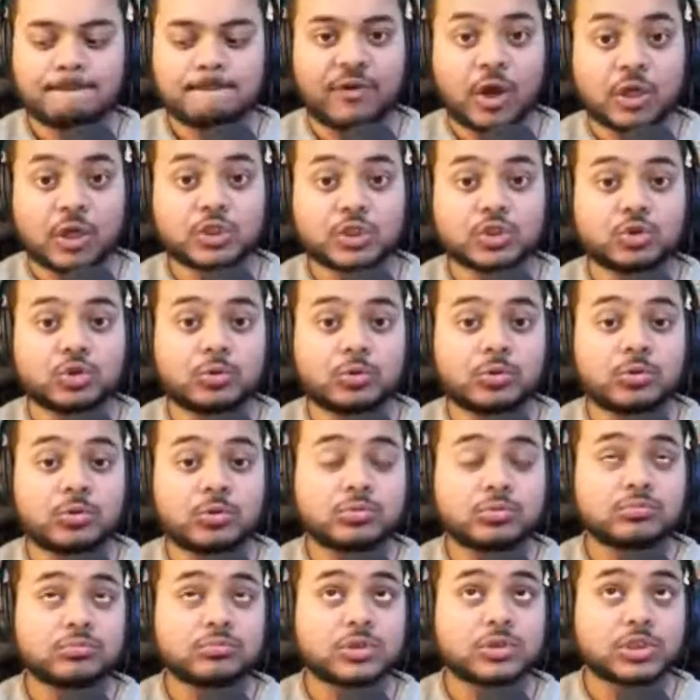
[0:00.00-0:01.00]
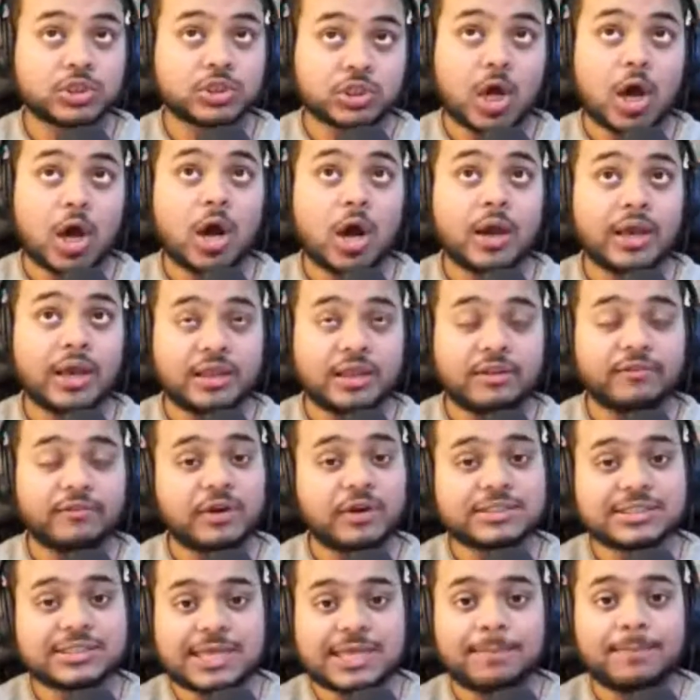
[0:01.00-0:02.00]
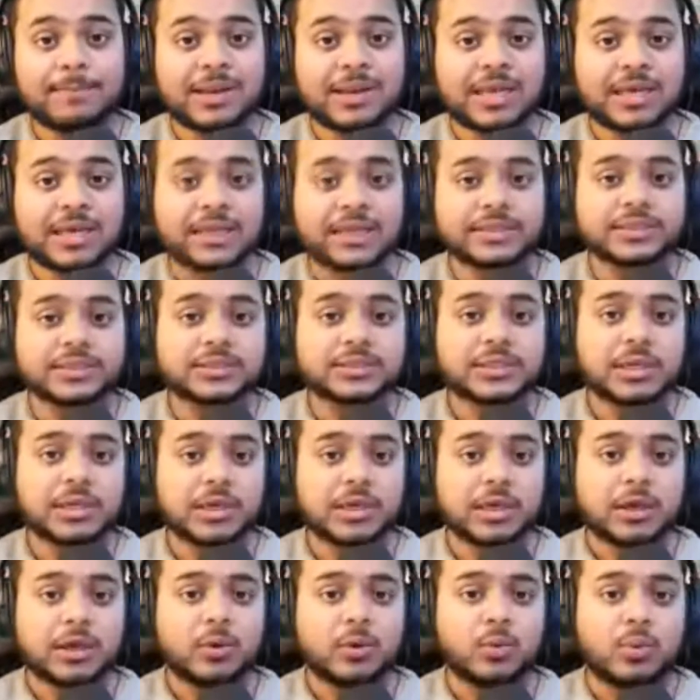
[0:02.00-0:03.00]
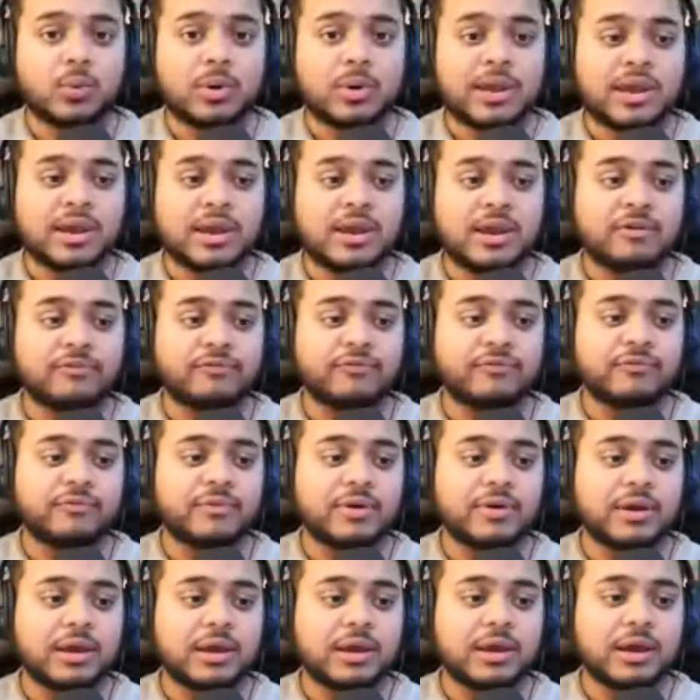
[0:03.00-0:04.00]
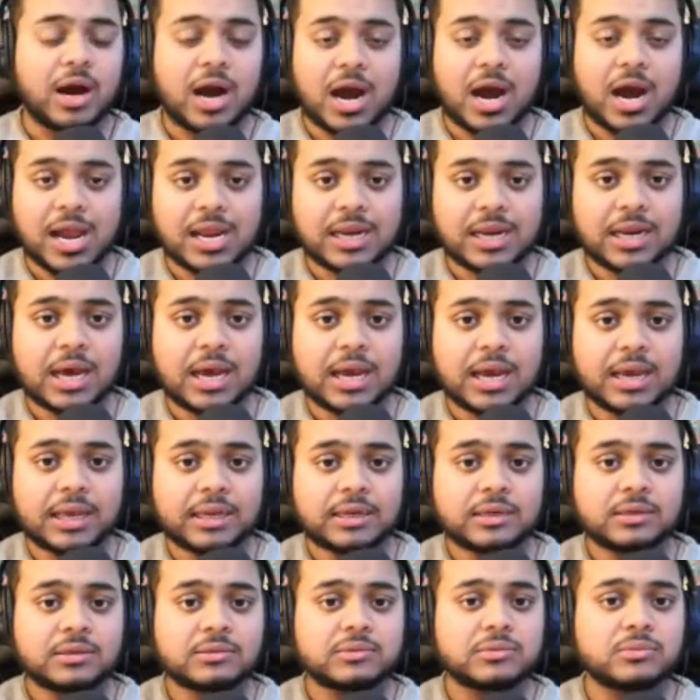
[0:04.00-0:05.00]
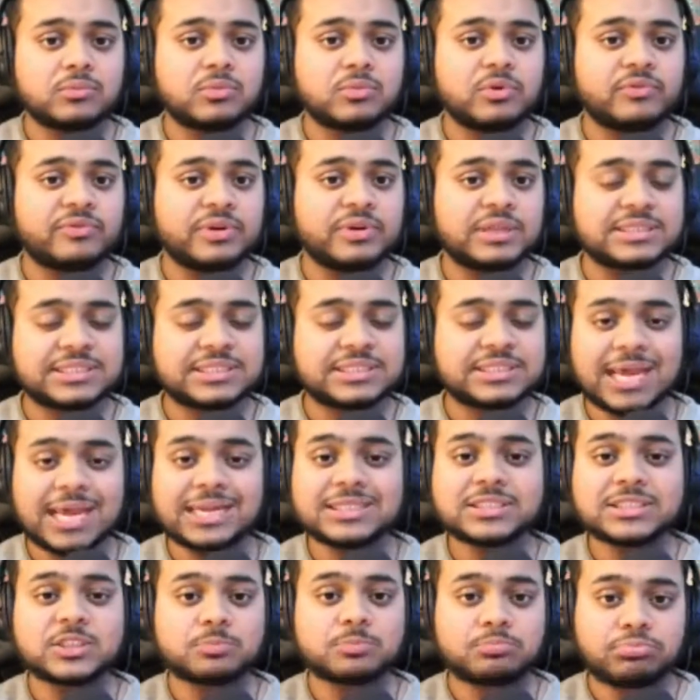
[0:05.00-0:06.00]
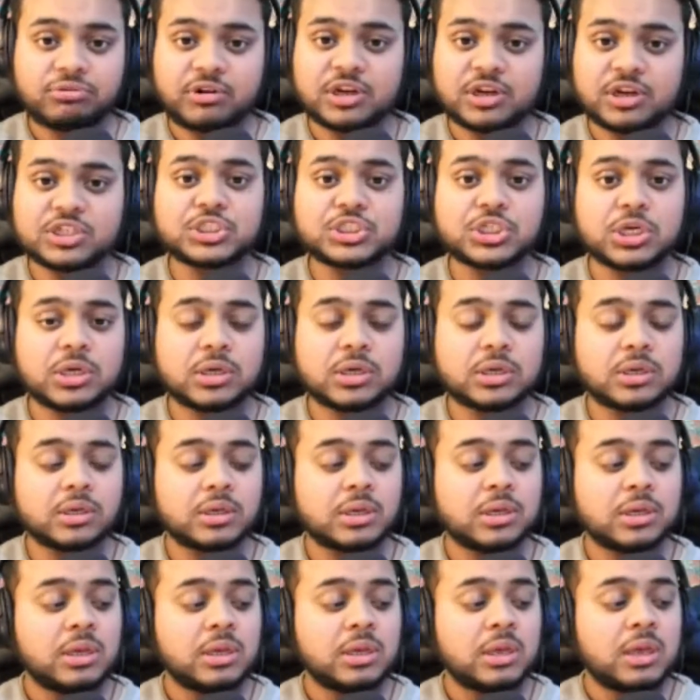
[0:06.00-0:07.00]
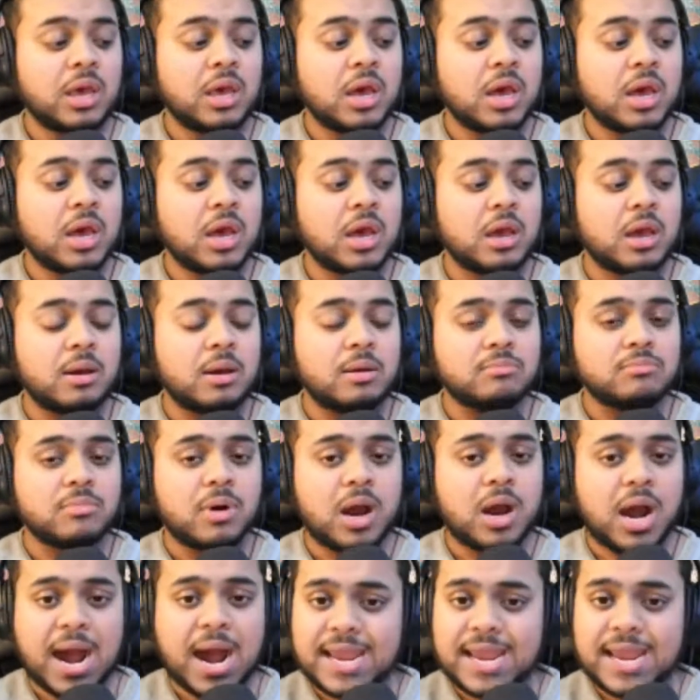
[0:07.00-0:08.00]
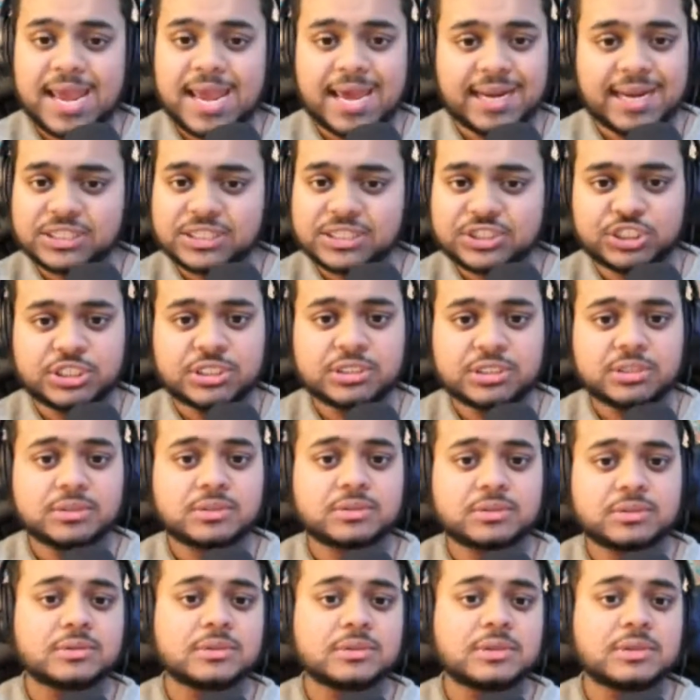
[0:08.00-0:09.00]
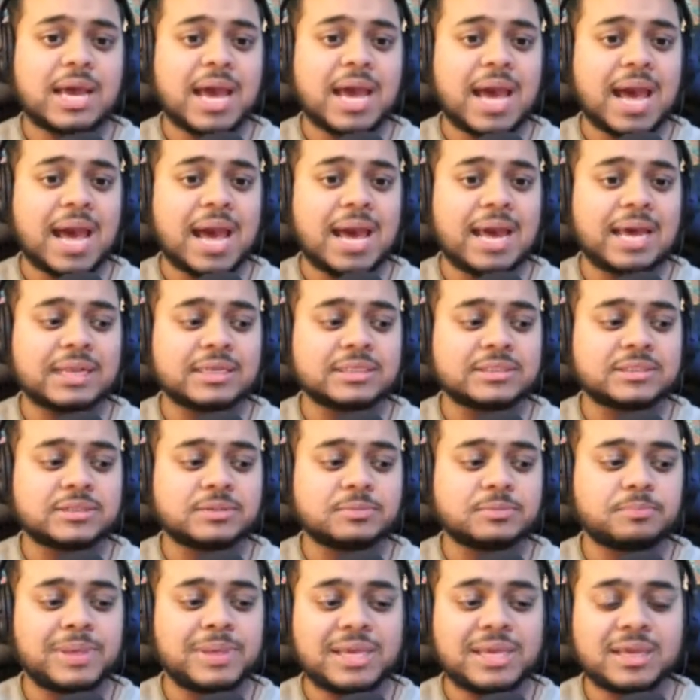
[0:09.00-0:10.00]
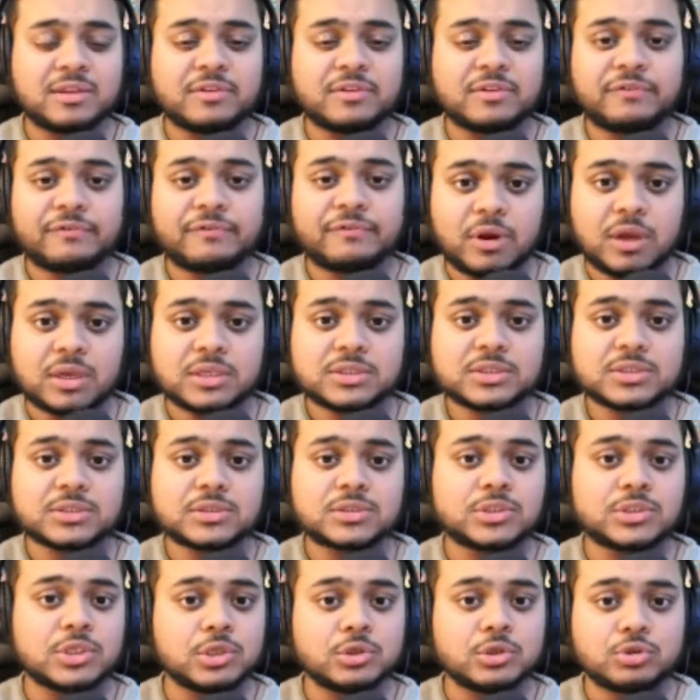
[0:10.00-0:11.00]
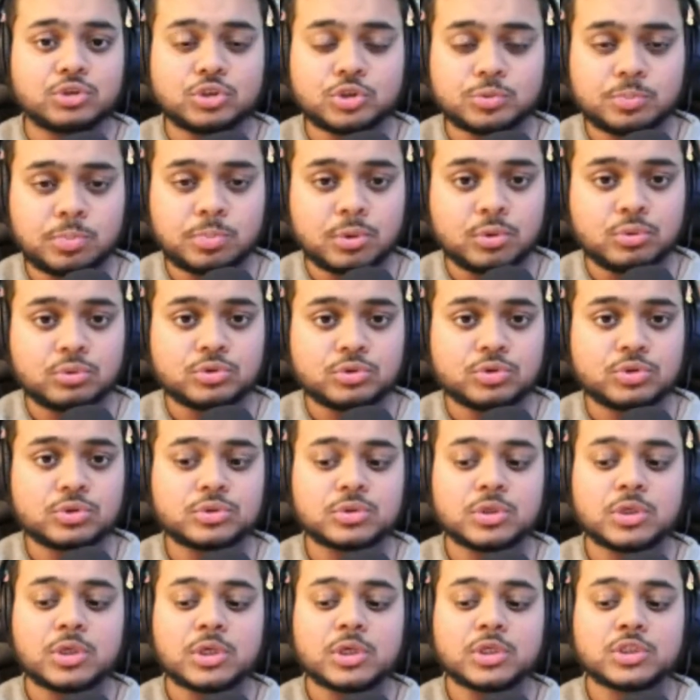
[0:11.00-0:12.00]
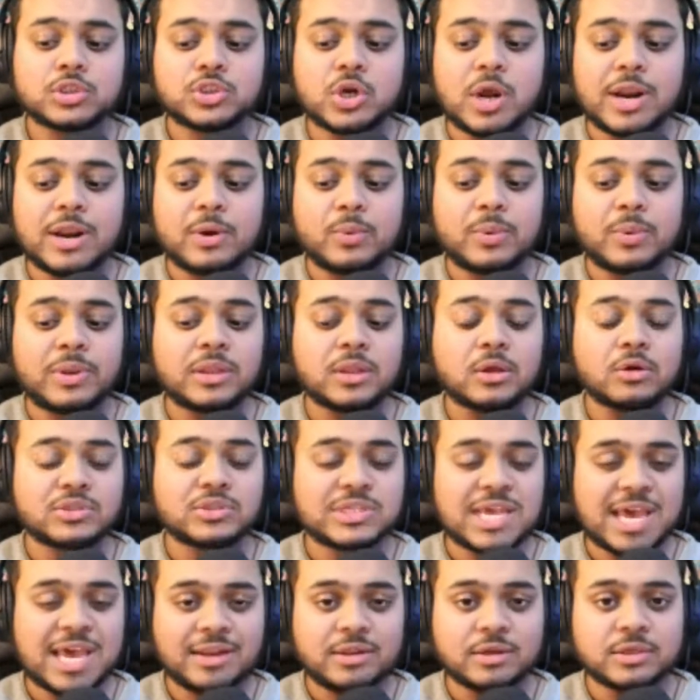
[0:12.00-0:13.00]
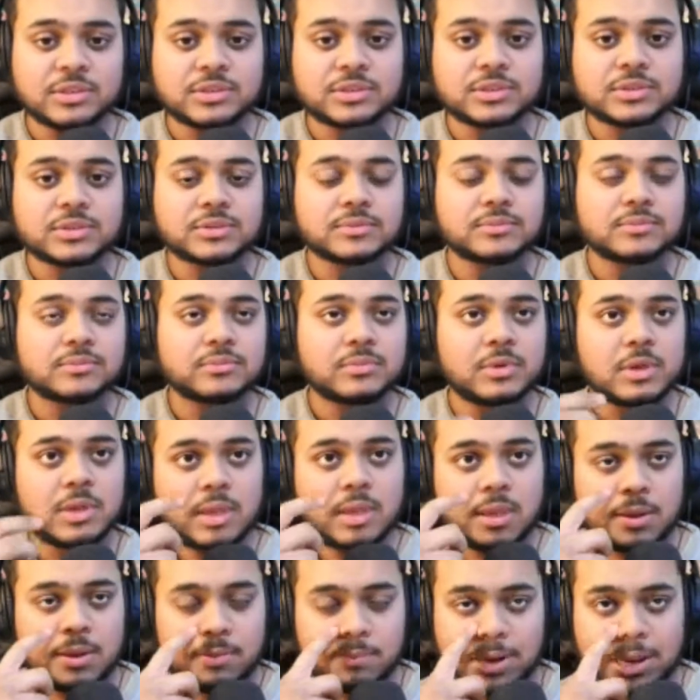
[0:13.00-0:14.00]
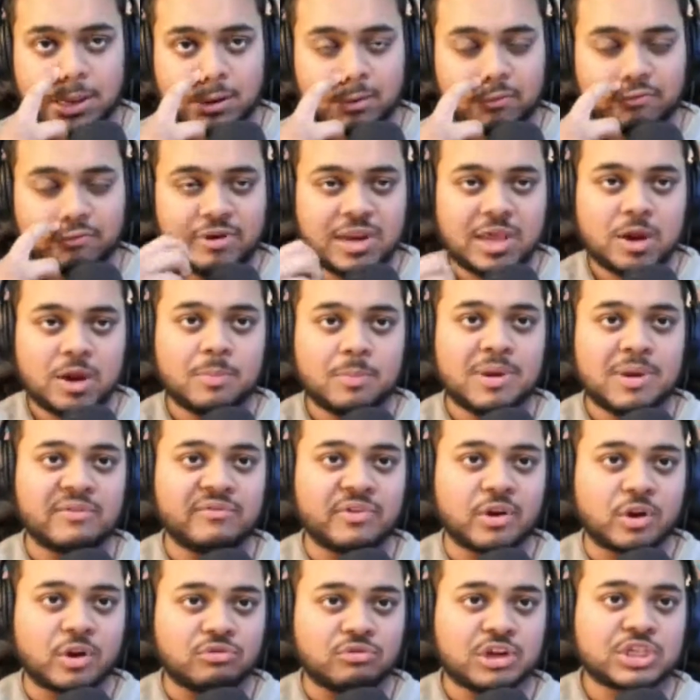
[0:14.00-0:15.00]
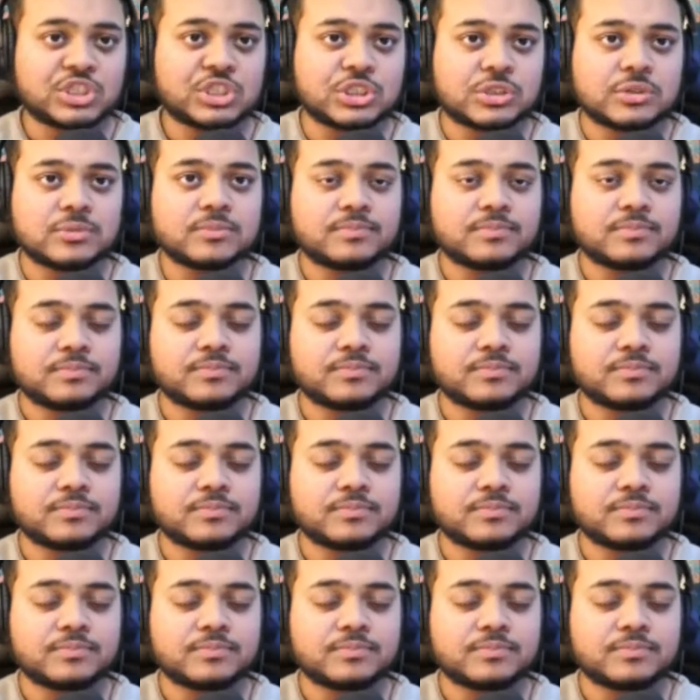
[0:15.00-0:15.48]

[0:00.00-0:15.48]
If Arsenal start in the first 10 minutes with a high line, with intense pressure, high energy, and being the first to lose balls, trying to win those headers, playing with a little bit of aggression,